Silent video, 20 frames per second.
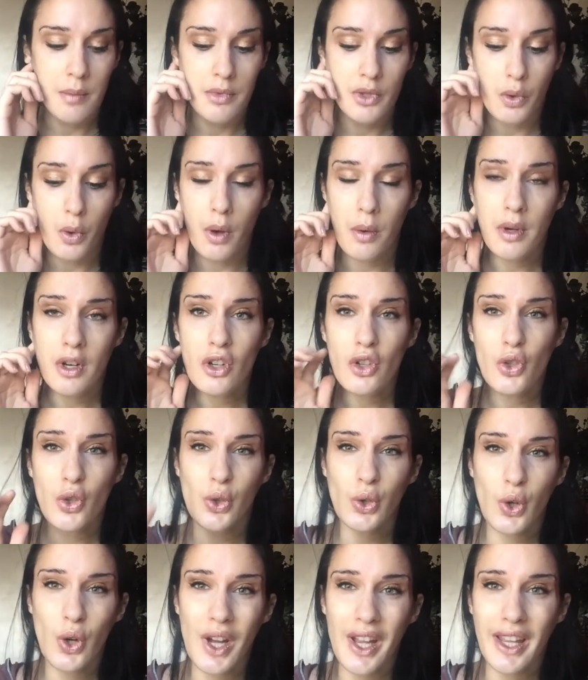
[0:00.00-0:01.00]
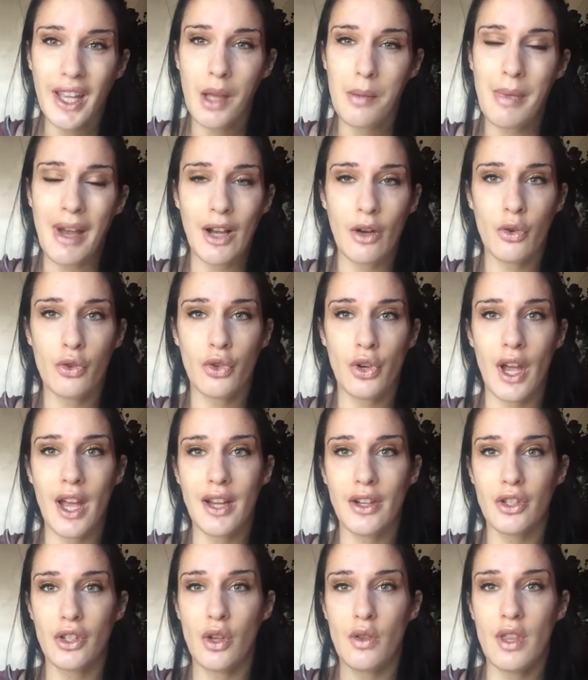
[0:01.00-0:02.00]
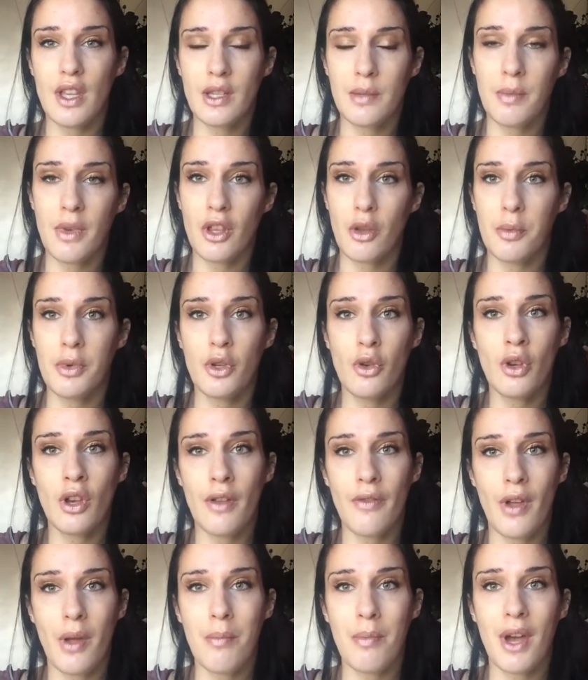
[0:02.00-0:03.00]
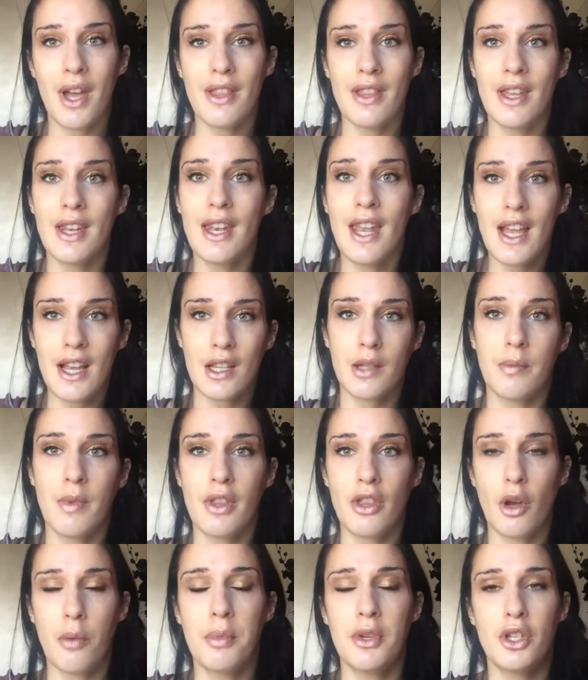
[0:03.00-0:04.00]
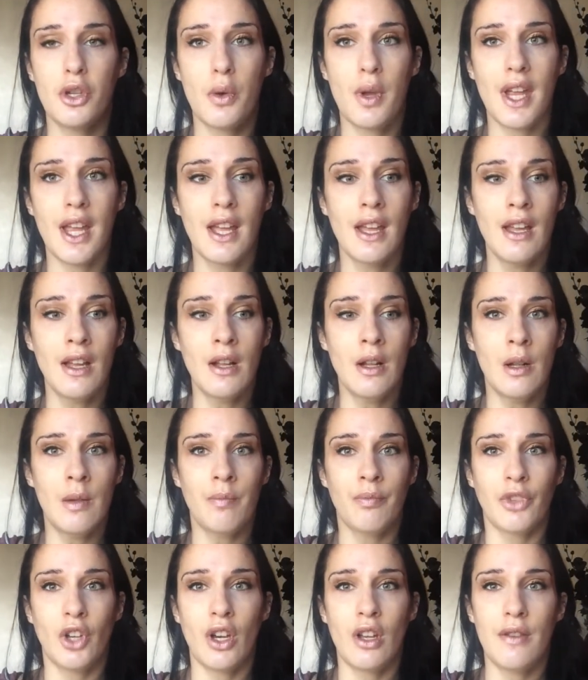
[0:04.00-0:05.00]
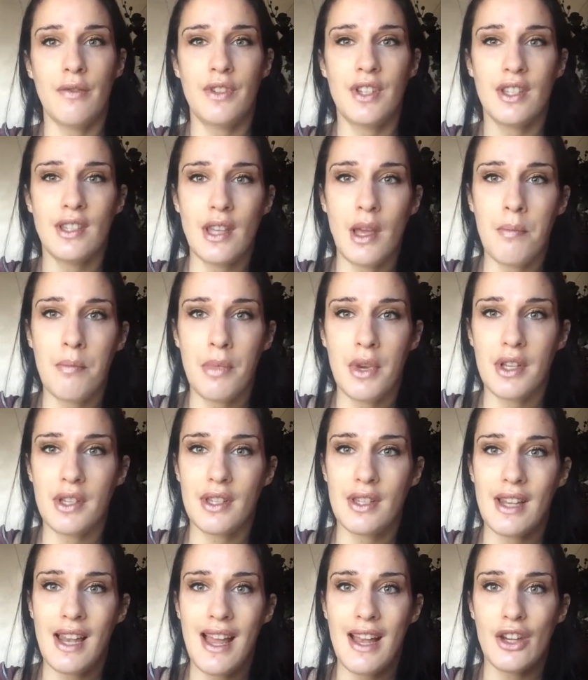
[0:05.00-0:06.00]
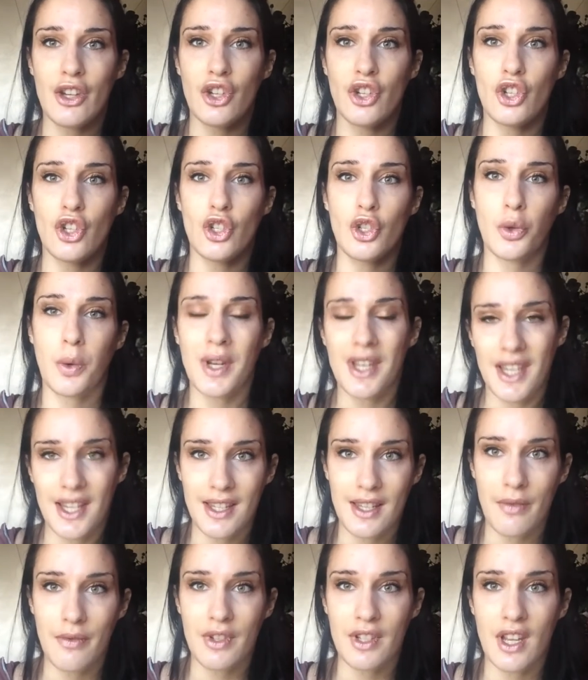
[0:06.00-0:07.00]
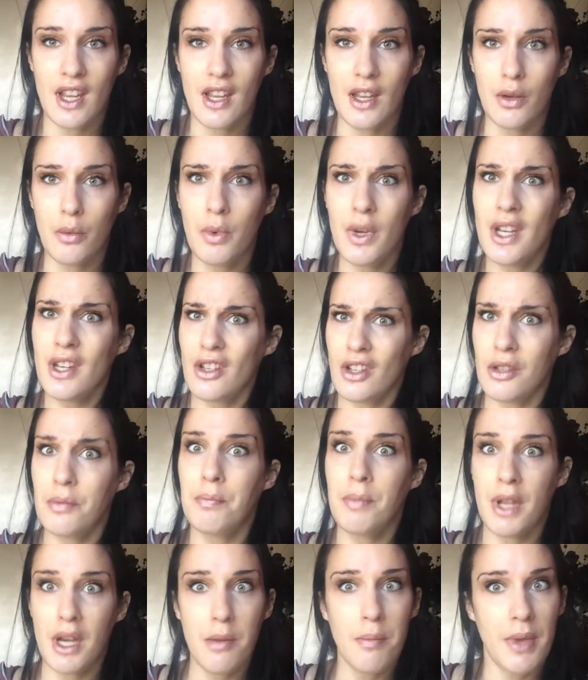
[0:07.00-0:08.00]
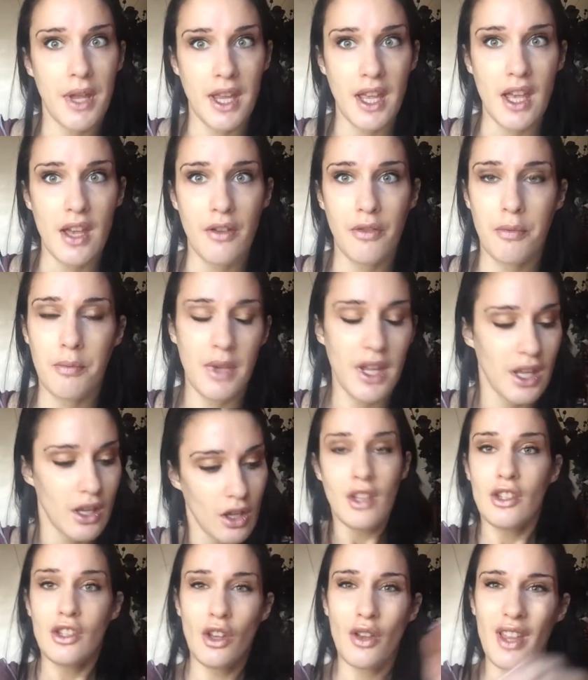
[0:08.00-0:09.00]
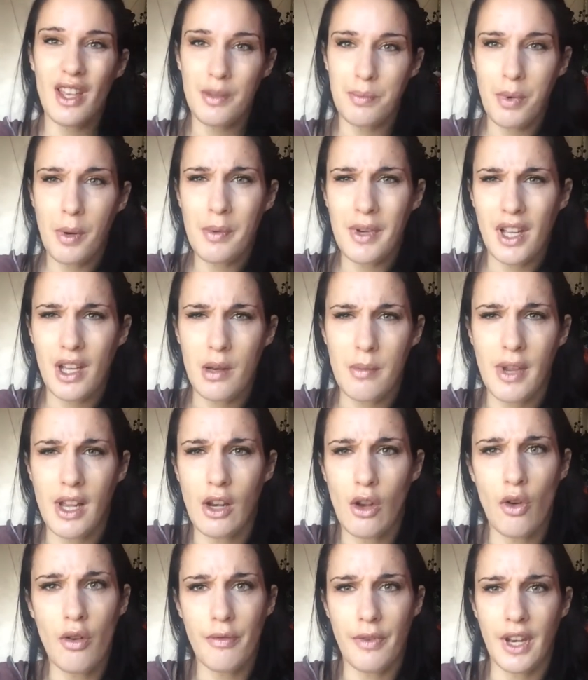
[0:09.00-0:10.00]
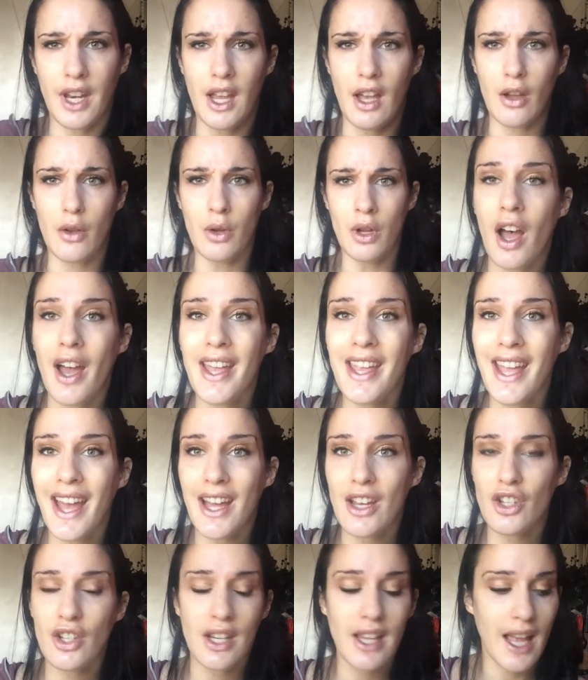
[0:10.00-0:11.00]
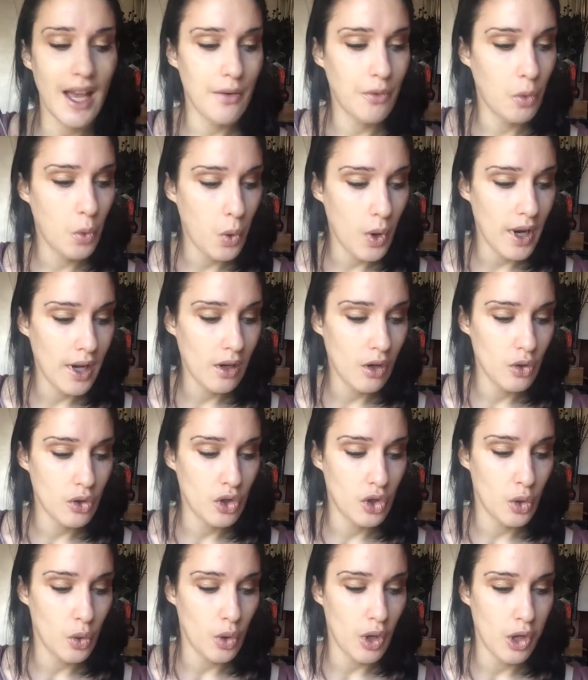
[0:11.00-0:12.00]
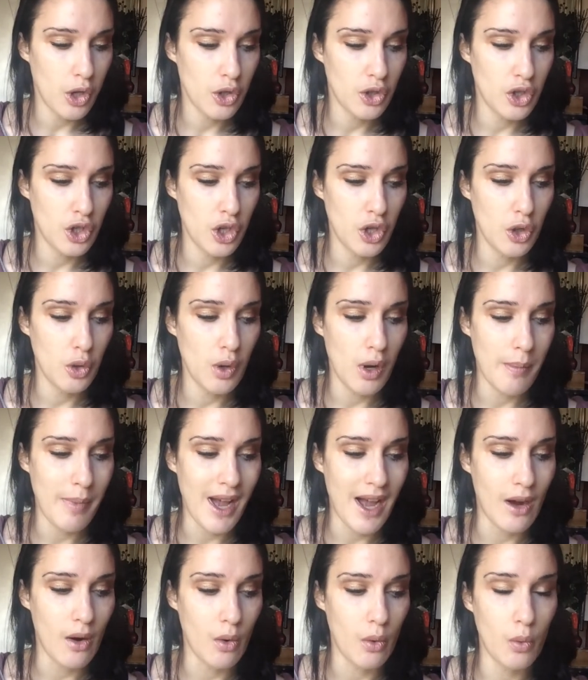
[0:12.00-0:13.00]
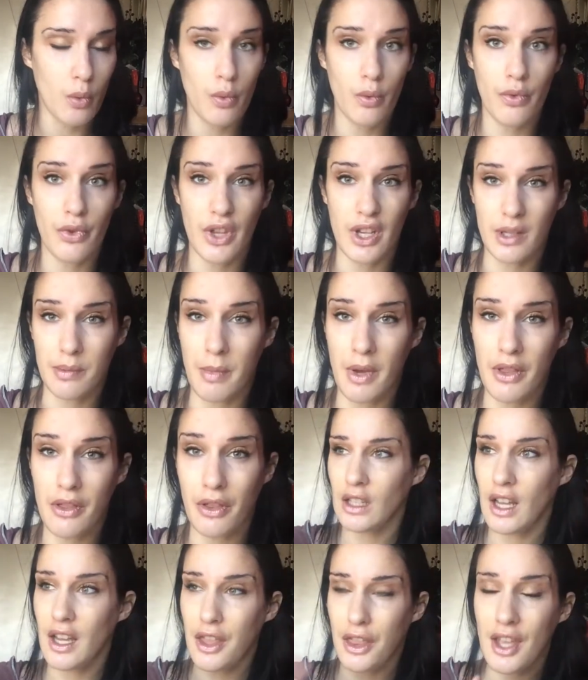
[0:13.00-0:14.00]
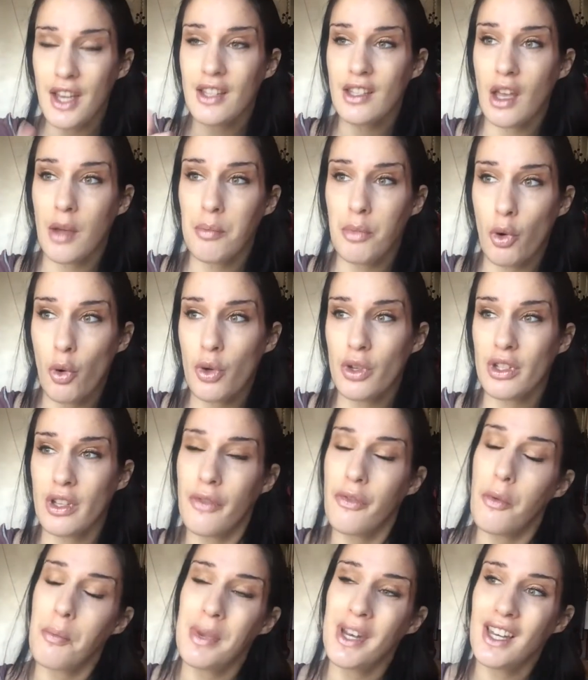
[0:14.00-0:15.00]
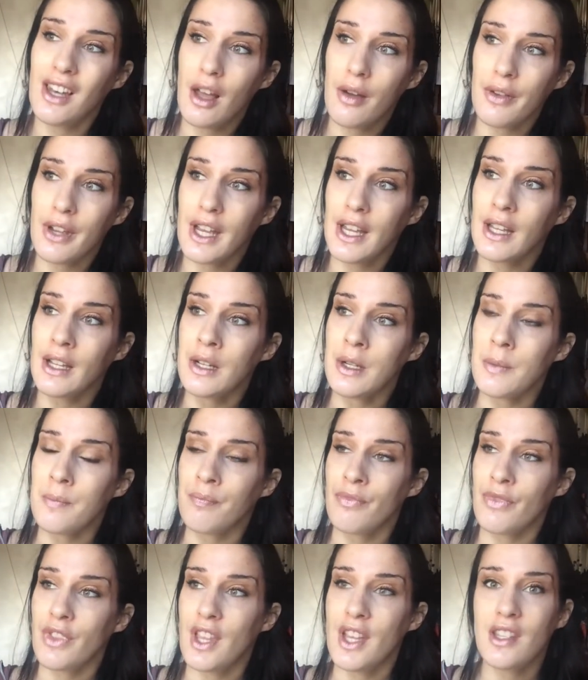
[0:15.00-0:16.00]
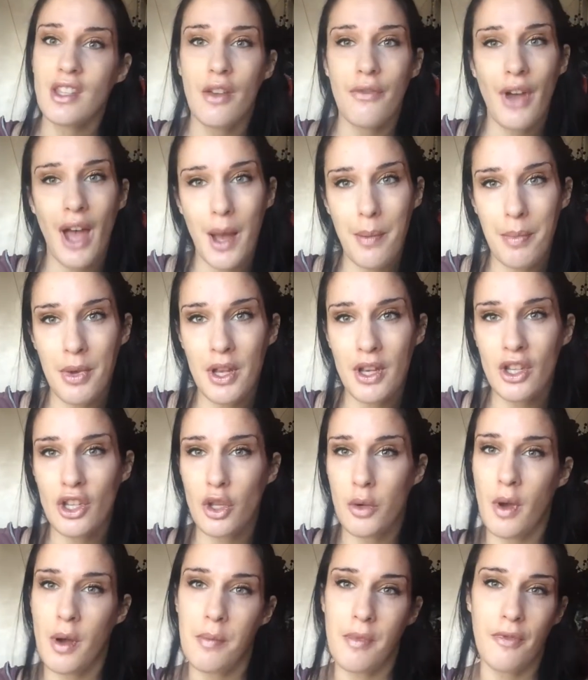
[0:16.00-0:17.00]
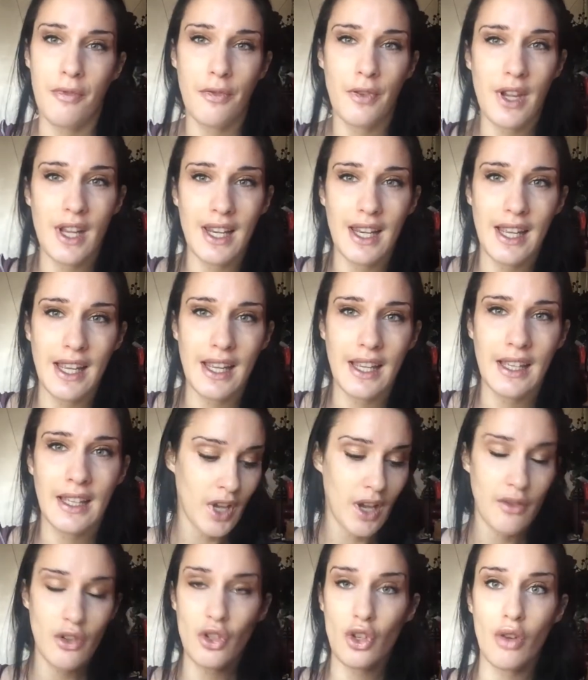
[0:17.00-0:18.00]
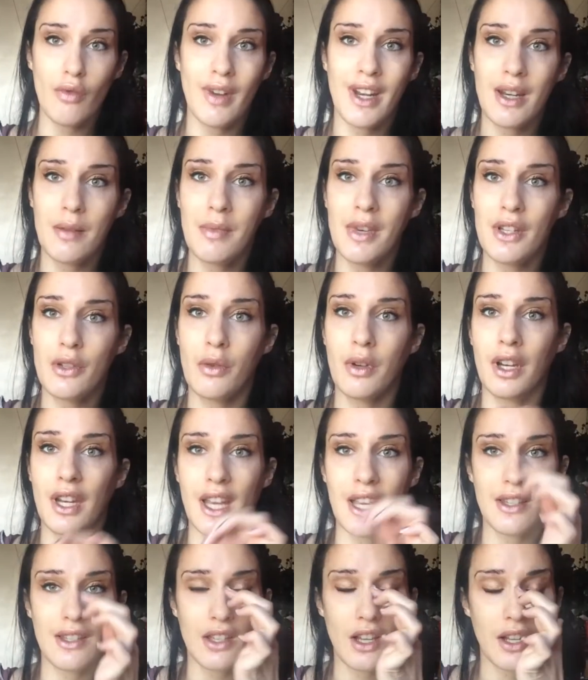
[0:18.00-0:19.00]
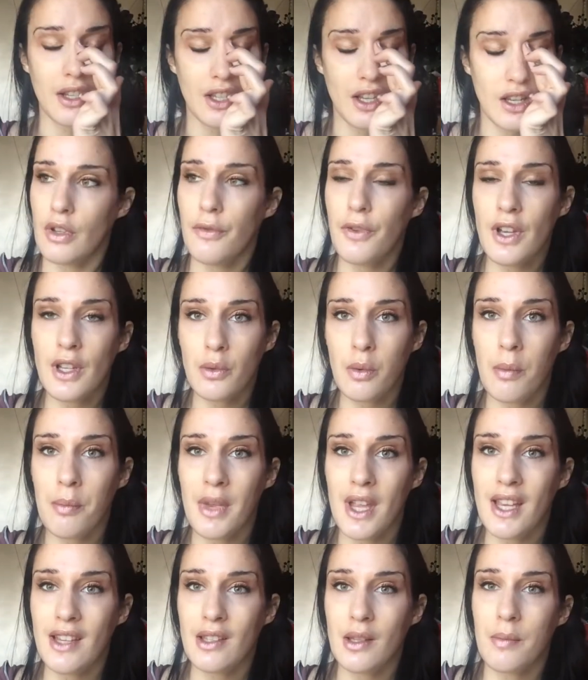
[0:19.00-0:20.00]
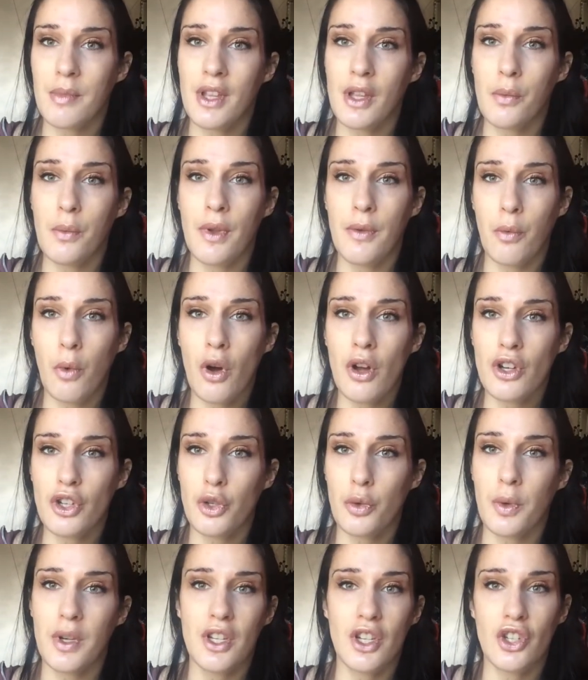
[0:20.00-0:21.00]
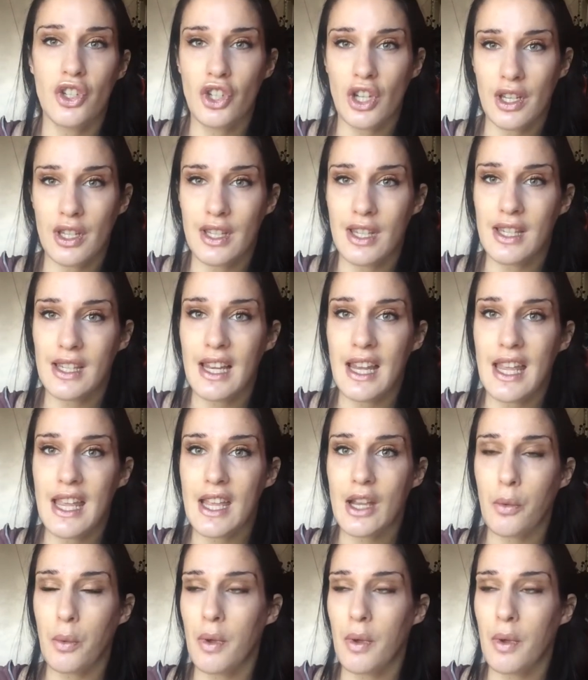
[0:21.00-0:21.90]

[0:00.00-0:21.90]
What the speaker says: So I want to try and get back on track. So this month I'll be doing November, and then next month I'll be doing kind of December/2017, which has been a big year for me. So that's probably going to be a long video. I actually have quite a lot to talk to you about this month, like things that I bought, stuff I've been loving, things that have happened, the way I've been feeling. I've just got a random list, so I'm going to get started. The first one being something we've watched, which is Justice League.